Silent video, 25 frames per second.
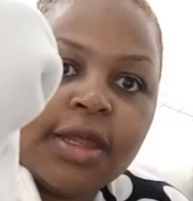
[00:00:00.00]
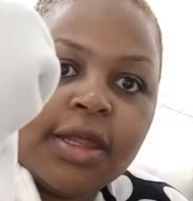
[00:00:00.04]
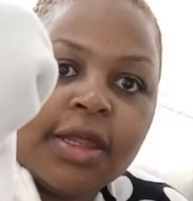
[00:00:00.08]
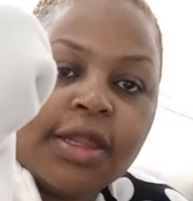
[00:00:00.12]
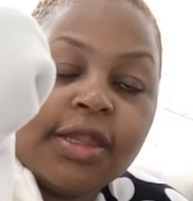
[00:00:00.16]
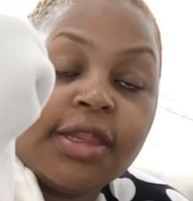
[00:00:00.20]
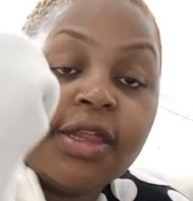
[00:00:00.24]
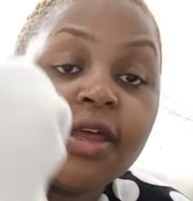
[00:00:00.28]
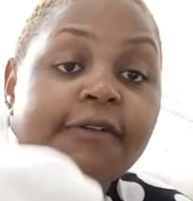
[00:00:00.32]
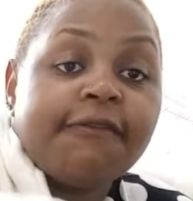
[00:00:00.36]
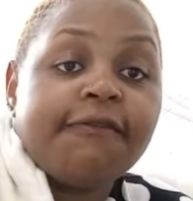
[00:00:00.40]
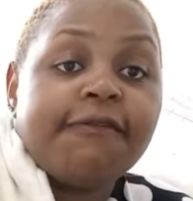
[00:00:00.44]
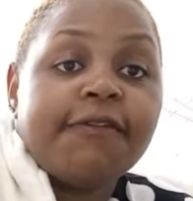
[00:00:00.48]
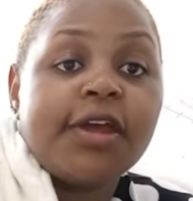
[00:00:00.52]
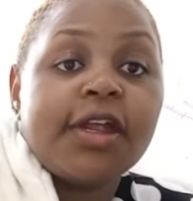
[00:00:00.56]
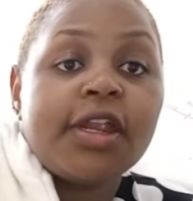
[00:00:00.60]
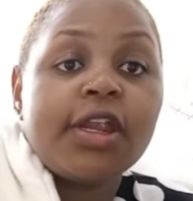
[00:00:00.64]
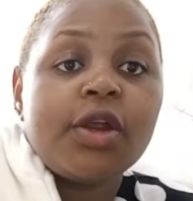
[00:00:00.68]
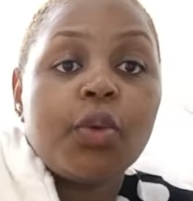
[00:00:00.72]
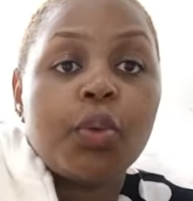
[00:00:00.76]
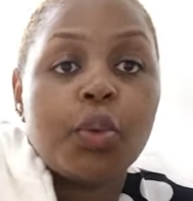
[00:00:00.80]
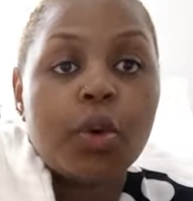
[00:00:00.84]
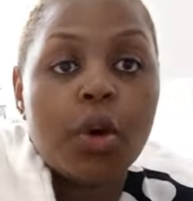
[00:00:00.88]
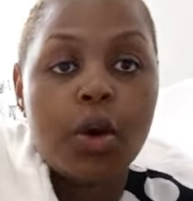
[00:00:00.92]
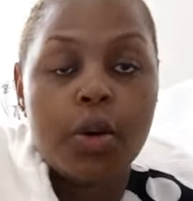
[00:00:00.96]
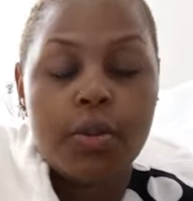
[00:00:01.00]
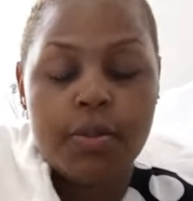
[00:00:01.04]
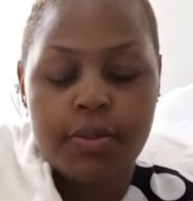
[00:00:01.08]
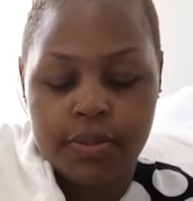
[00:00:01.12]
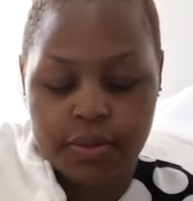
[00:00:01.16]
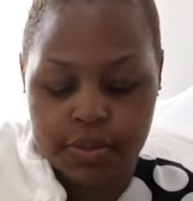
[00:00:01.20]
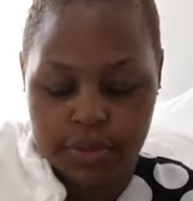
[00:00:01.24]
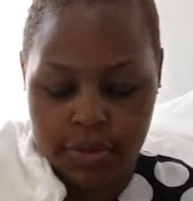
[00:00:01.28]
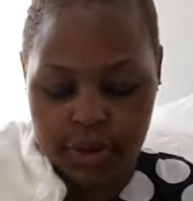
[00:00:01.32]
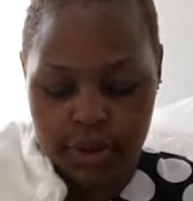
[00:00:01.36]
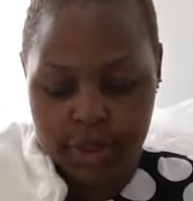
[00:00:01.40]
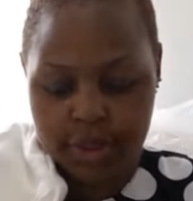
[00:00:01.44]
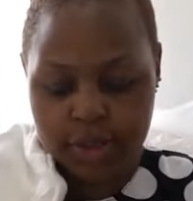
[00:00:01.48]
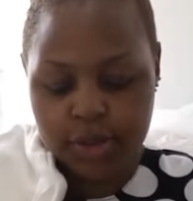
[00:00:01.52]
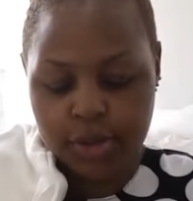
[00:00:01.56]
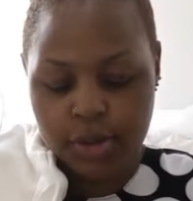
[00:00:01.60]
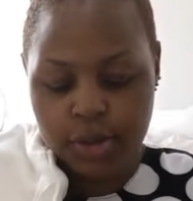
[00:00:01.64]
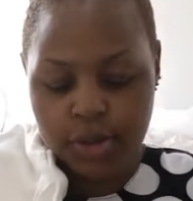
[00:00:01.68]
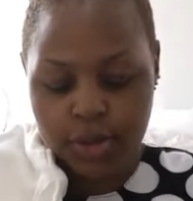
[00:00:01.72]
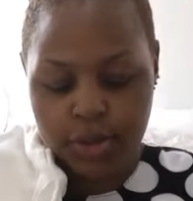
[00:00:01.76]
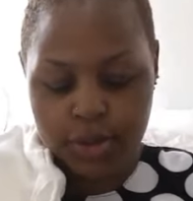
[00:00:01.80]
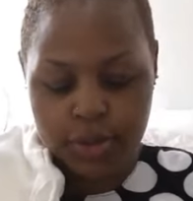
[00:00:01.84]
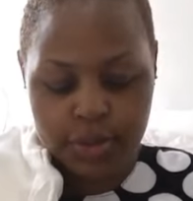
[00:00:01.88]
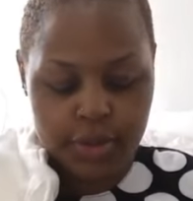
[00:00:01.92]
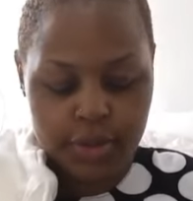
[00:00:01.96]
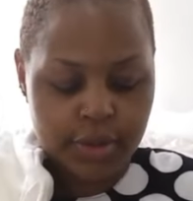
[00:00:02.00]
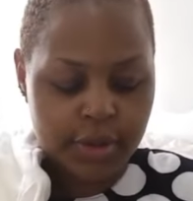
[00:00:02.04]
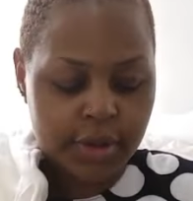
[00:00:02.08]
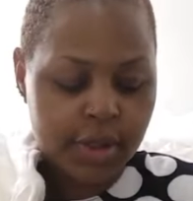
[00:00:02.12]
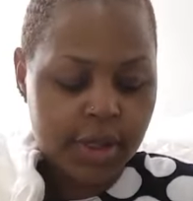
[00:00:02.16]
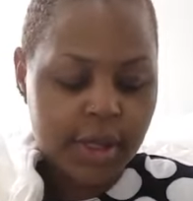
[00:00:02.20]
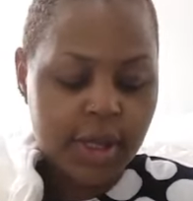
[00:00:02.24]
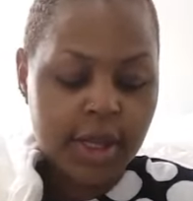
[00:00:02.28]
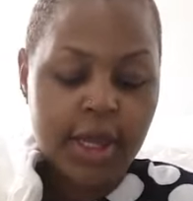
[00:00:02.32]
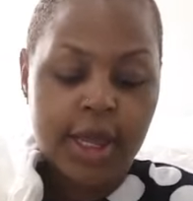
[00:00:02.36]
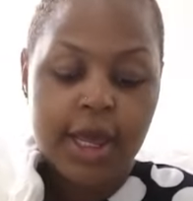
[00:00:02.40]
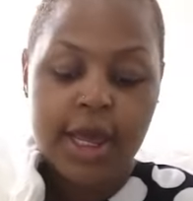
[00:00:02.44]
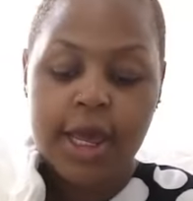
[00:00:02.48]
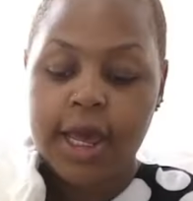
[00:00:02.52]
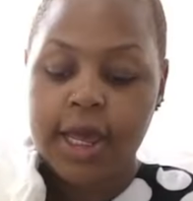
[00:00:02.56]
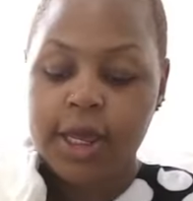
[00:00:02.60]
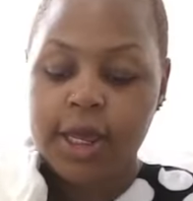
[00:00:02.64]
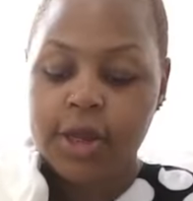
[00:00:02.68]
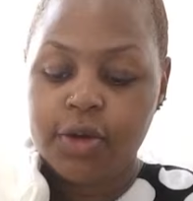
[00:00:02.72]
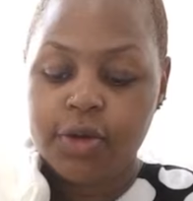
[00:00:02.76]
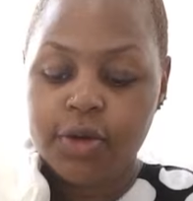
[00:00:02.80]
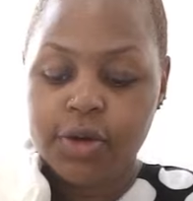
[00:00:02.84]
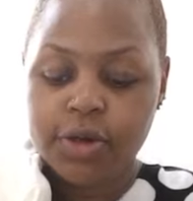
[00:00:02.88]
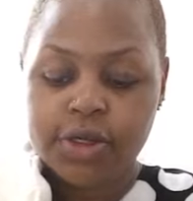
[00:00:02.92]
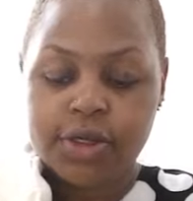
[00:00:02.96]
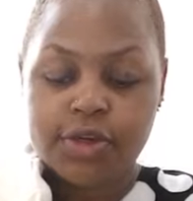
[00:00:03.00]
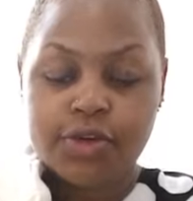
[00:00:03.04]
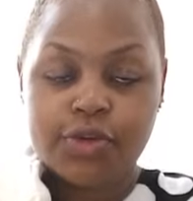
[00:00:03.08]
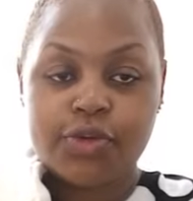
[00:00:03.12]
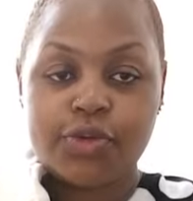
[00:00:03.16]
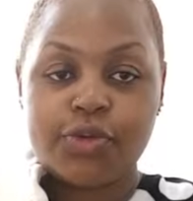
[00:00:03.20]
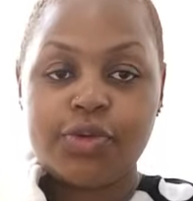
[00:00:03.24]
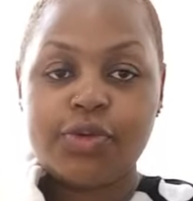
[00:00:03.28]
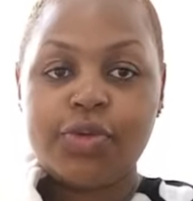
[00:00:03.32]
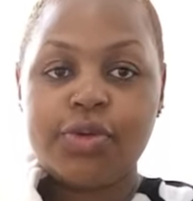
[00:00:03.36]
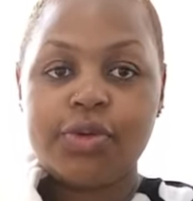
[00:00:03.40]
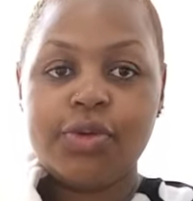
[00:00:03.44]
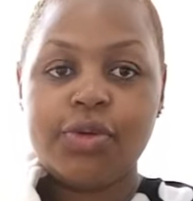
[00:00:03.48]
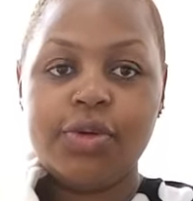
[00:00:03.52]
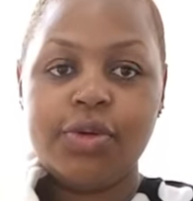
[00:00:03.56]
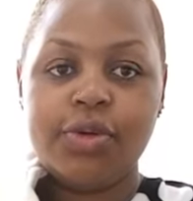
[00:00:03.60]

They're very warm, so I got two.